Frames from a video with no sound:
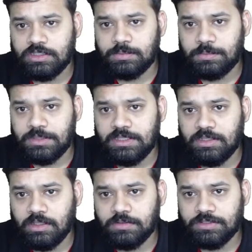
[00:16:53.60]
Speed
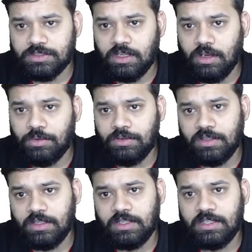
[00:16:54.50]
of sound
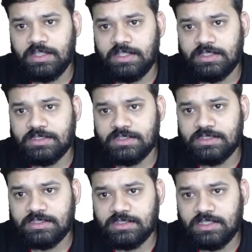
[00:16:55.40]
is
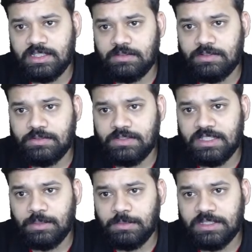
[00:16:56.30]

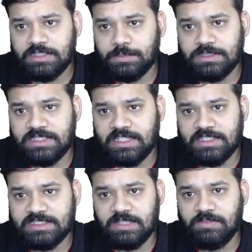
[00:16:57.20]
350 meters per
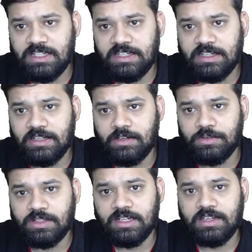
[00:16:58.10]
second, somewhere in and
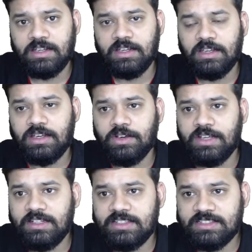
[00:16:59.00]
around that.
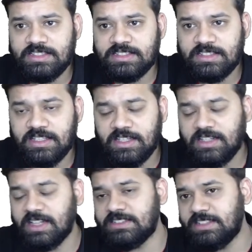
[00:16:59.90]
Okay, this is
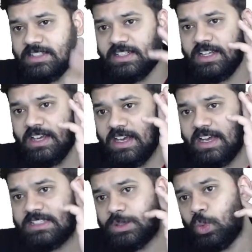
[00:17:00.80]
considered
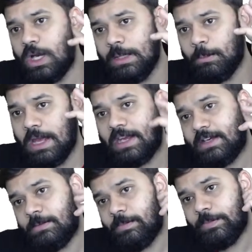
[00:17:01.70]
as 1 Mach.
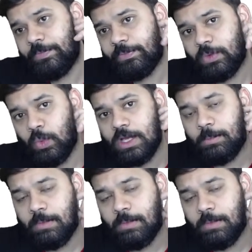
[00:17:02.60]
1